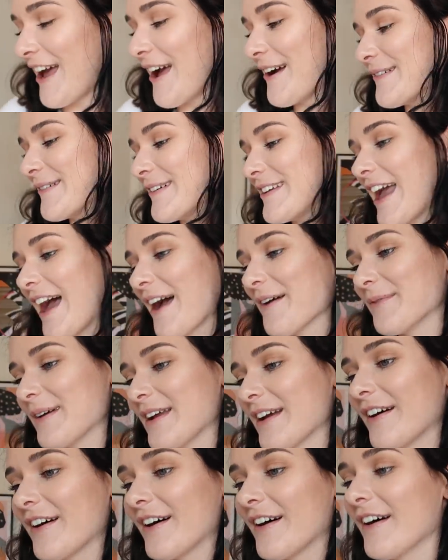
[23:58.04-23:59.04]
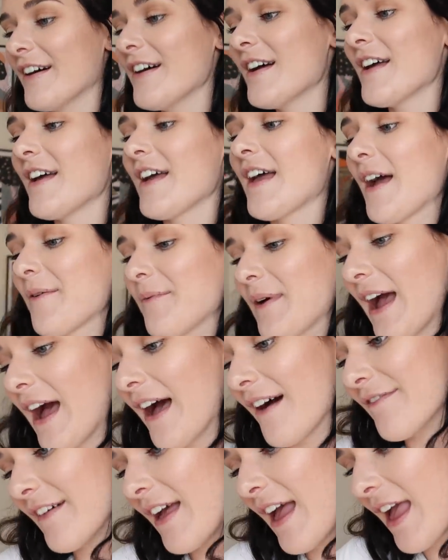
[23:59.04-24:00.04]
So yeah, we
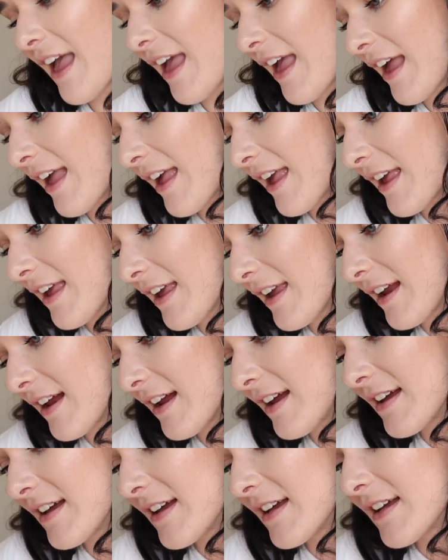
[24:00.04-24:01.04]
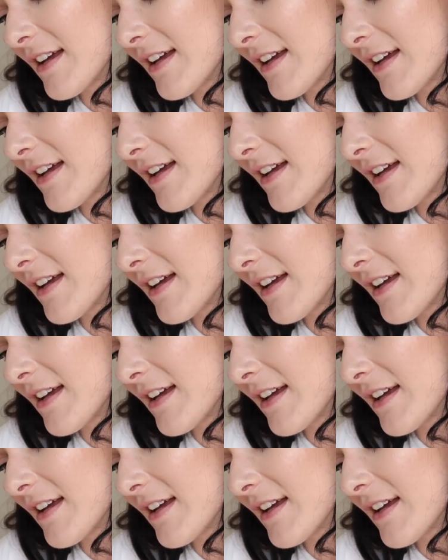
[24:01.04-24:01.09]
have a